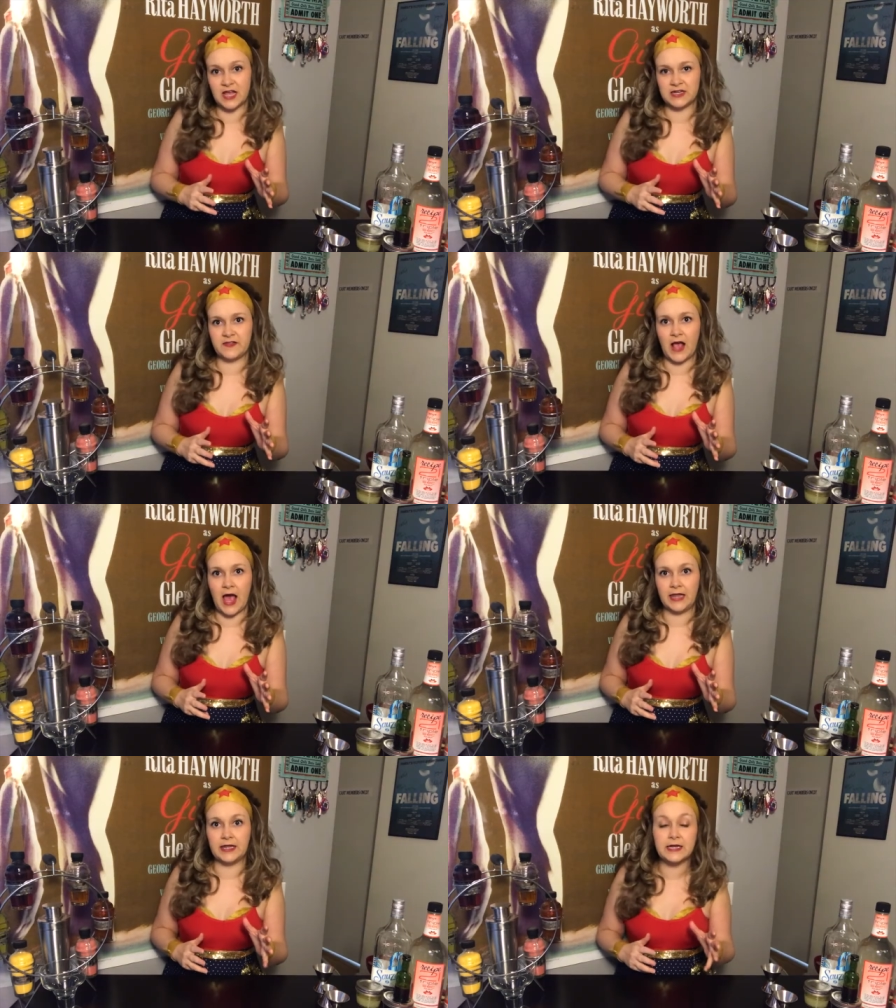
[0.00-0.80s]
onto the
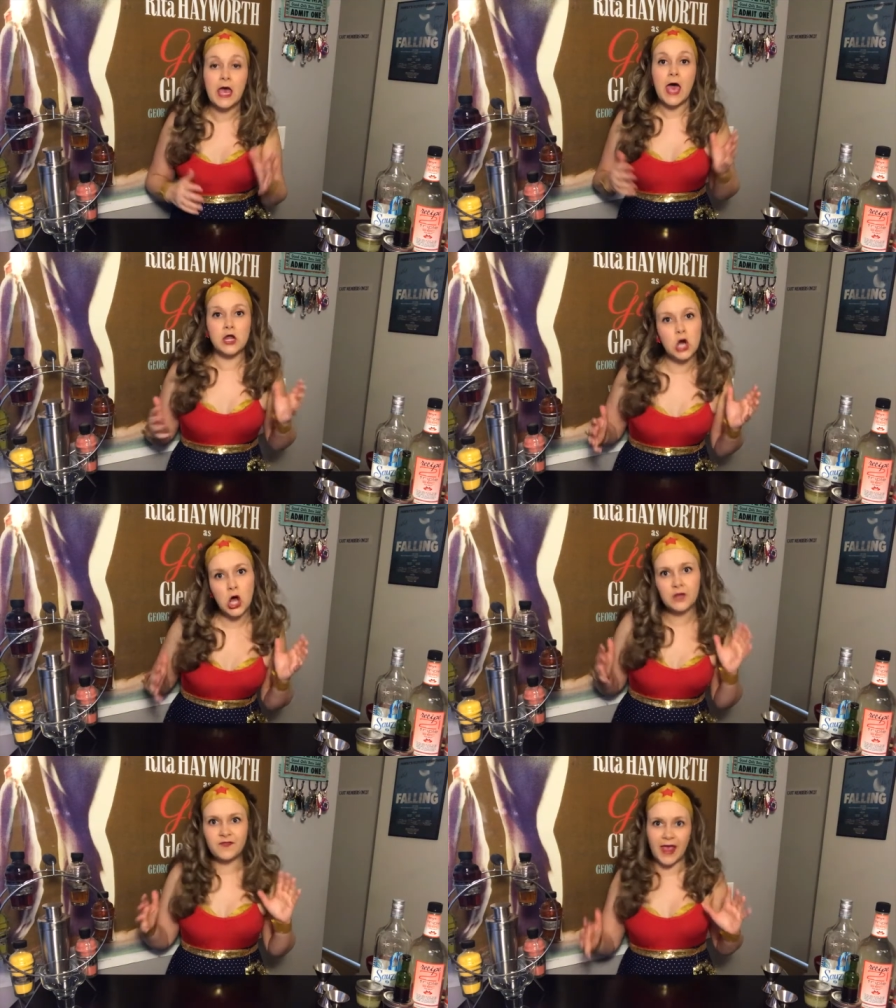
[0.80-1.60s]
island, and
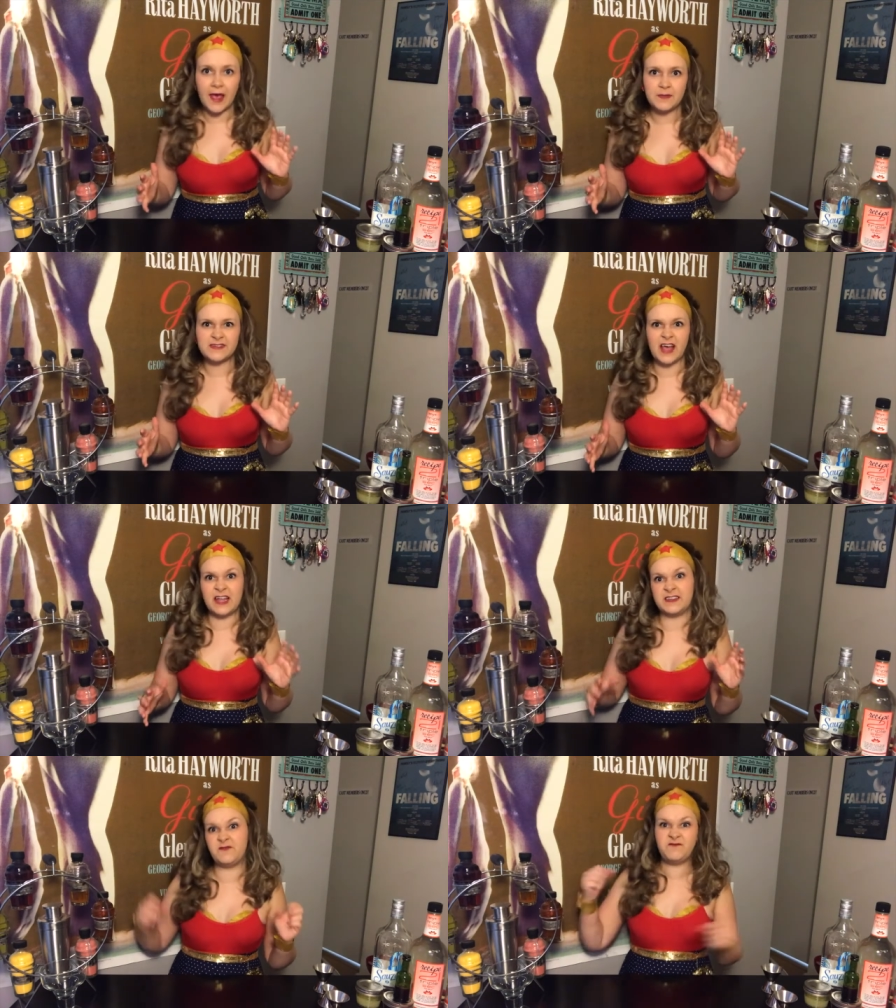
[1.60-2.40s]
all of the
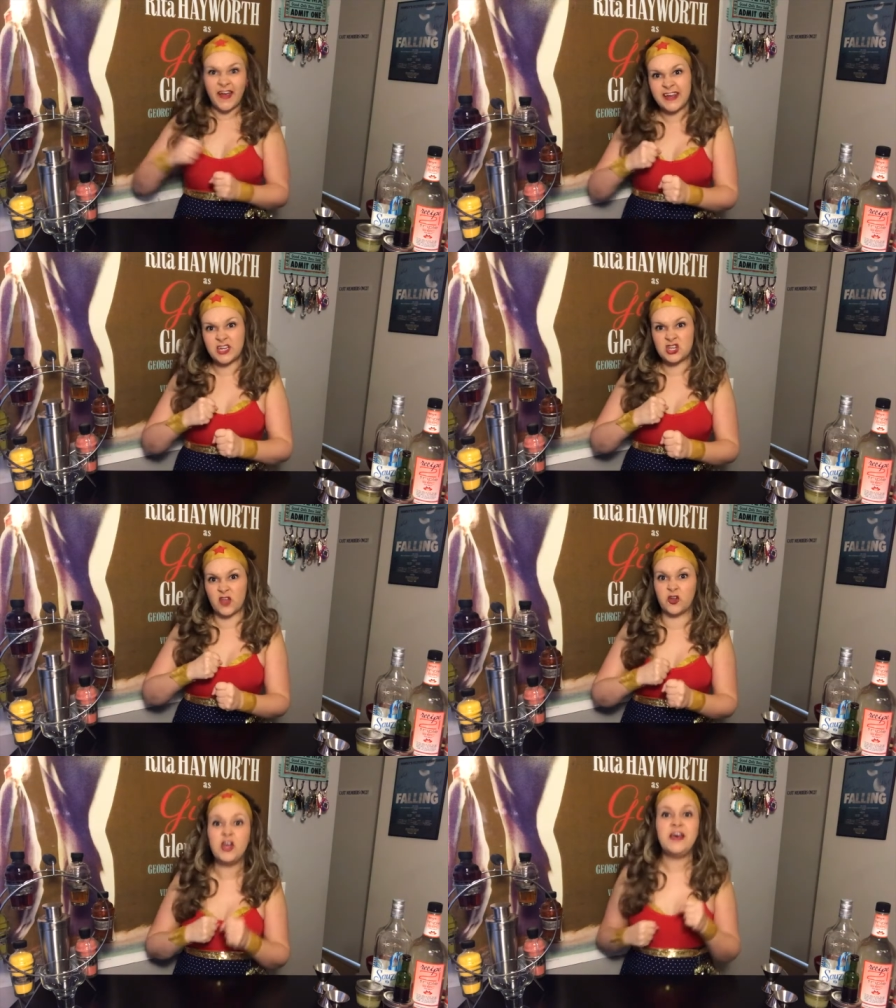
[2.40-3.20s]
Amazons fight each
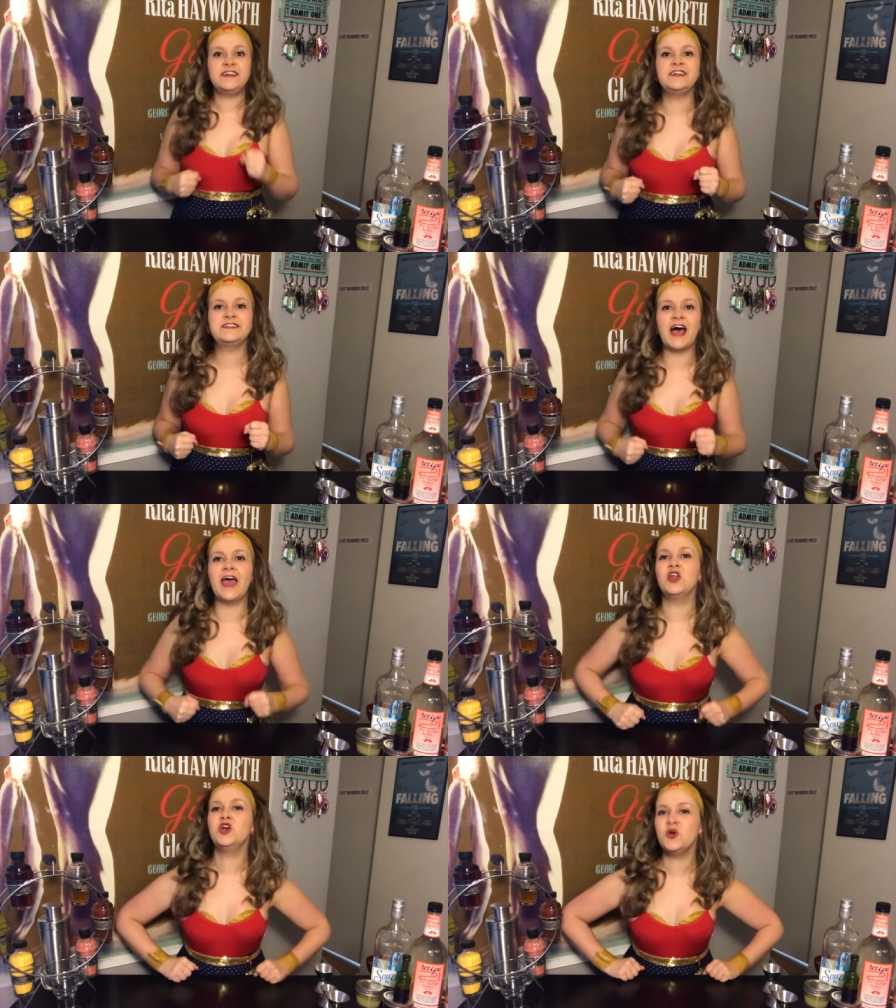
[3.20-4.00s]
other to
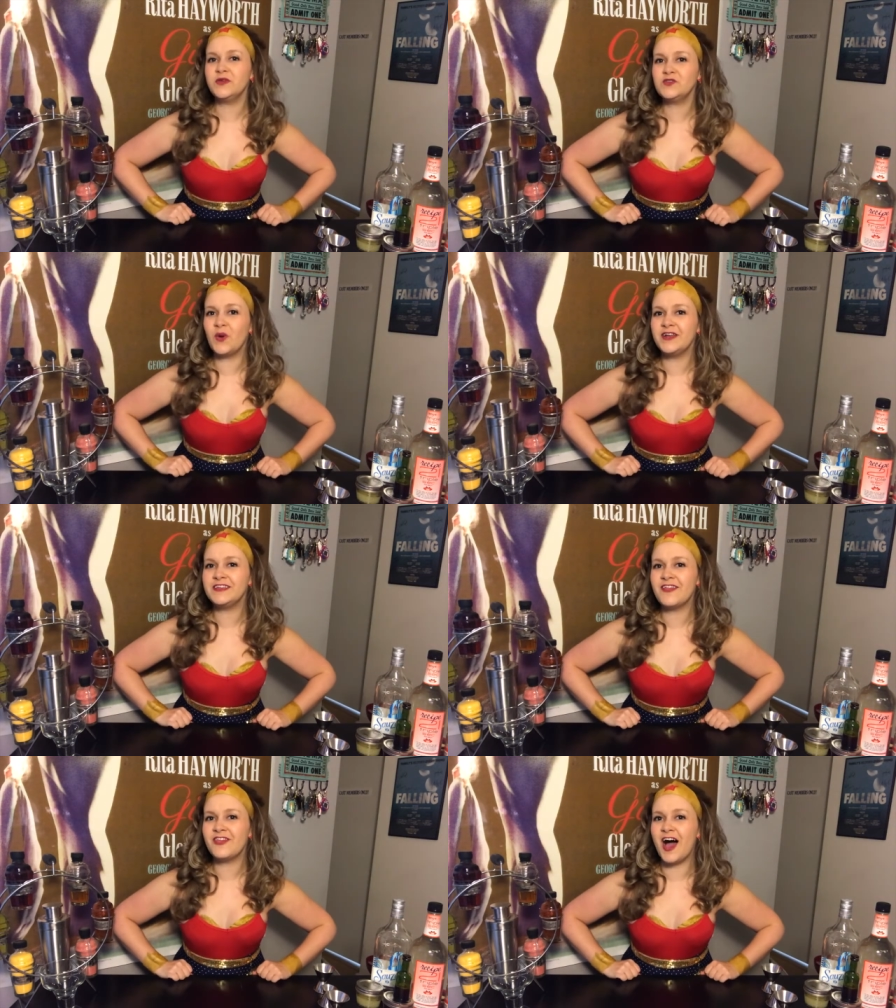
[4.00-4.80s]
decide who is going to
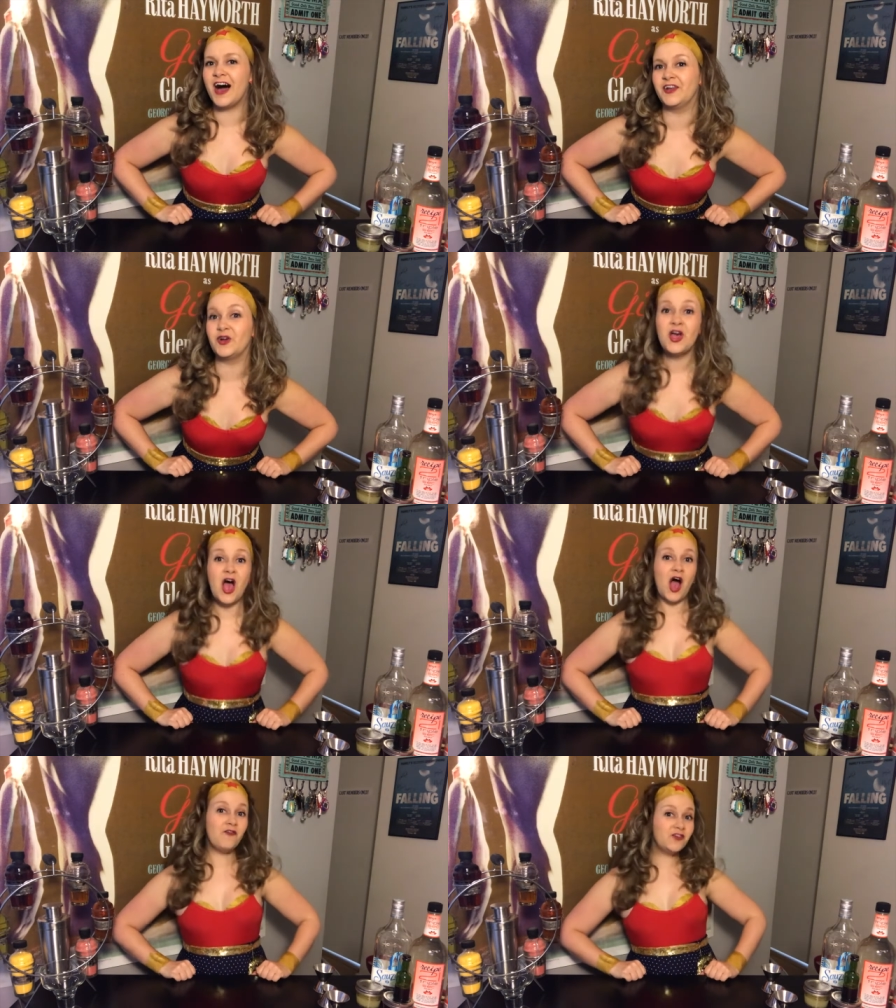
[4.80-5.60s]
get the honor
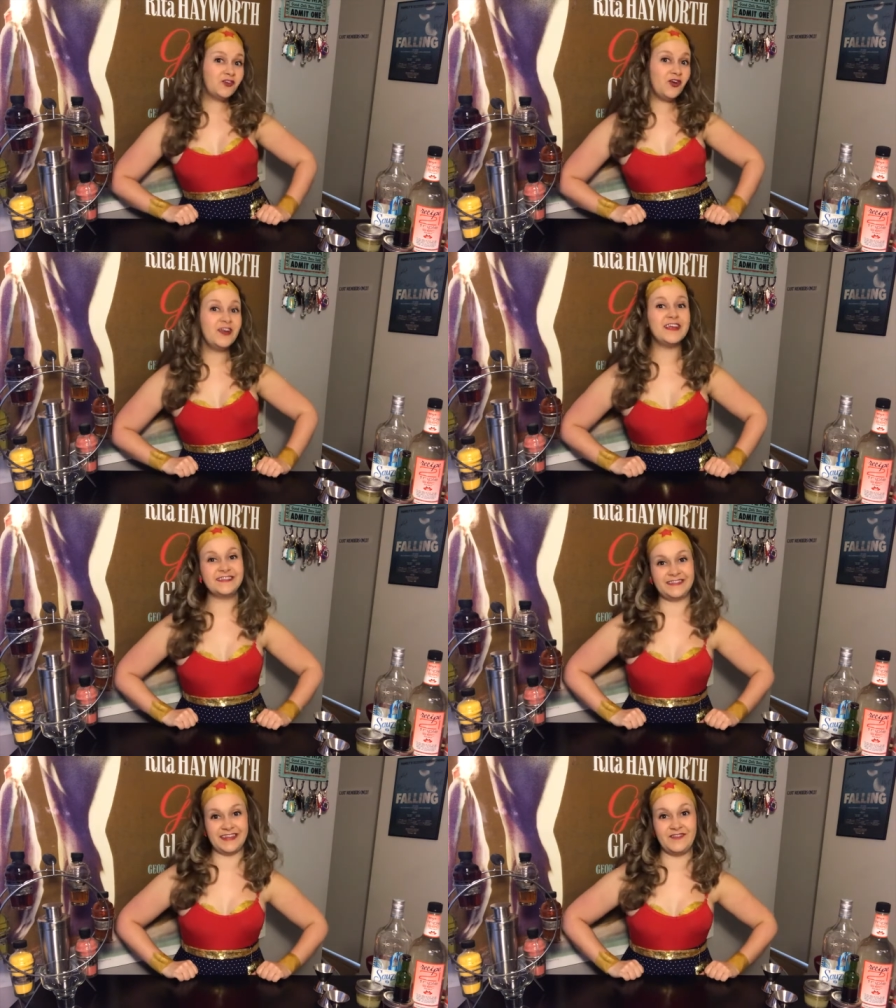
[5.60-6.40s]
of returning
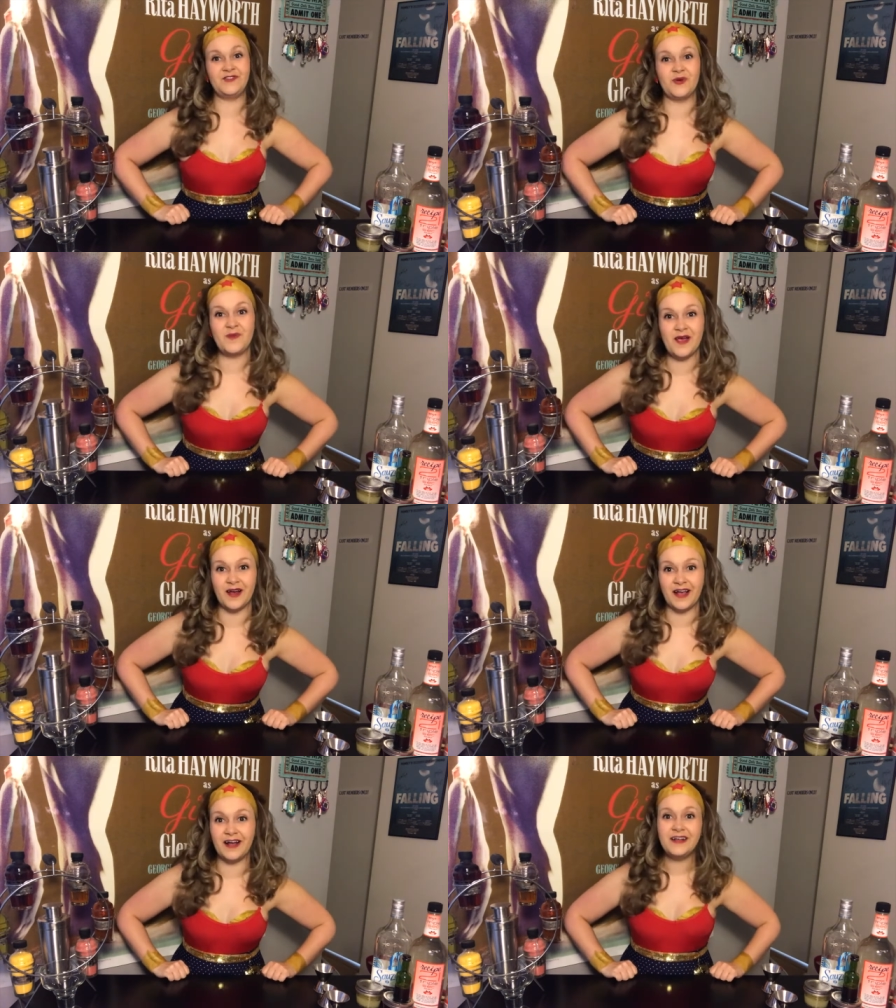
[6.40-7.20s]
Steve to
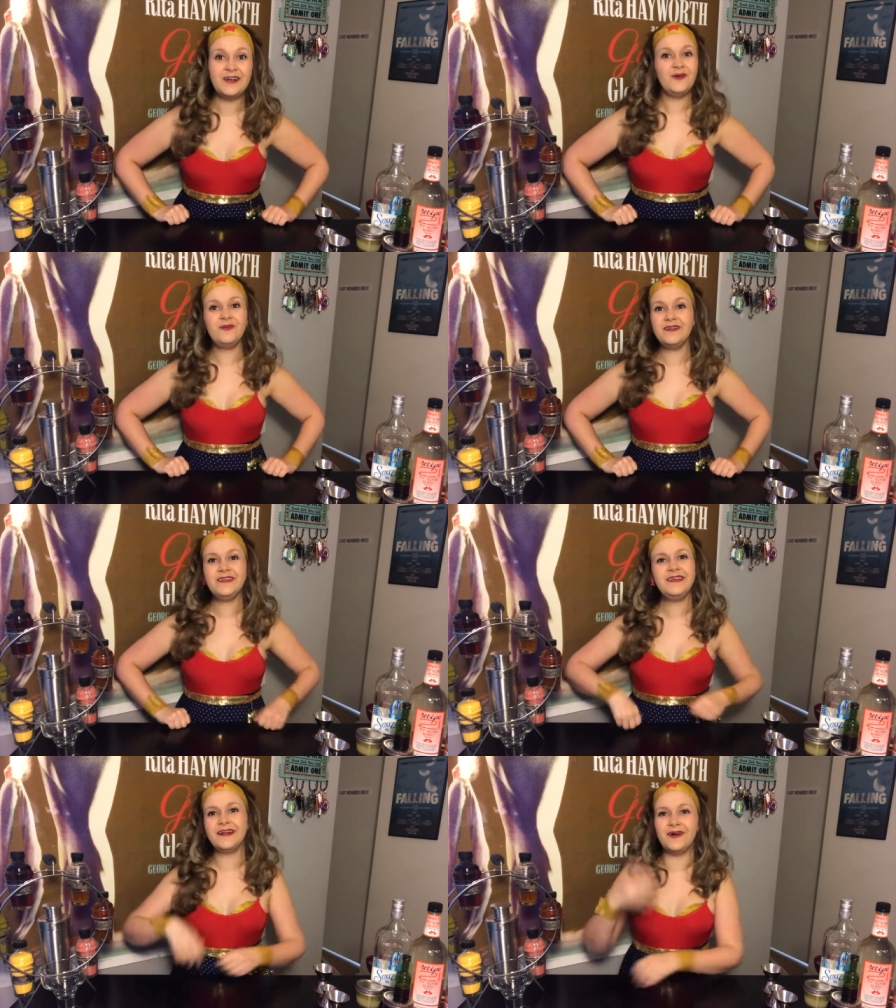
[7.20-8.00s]
America. Well,
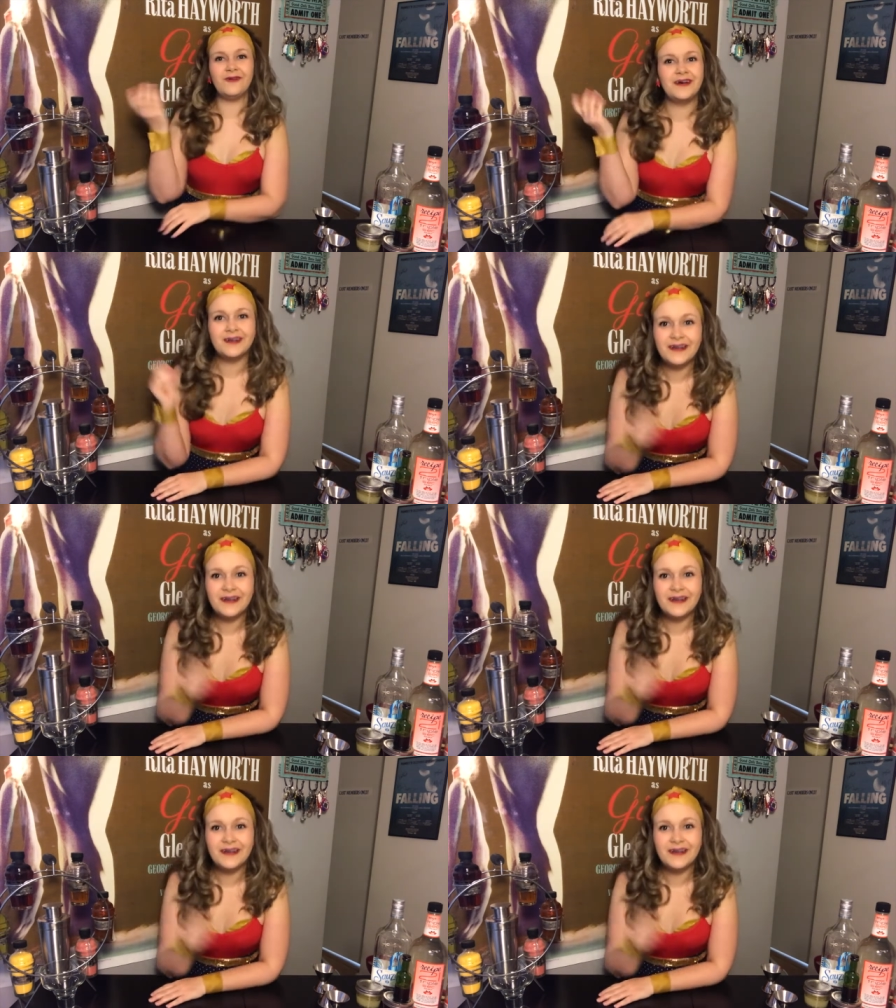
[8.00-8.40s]
you know,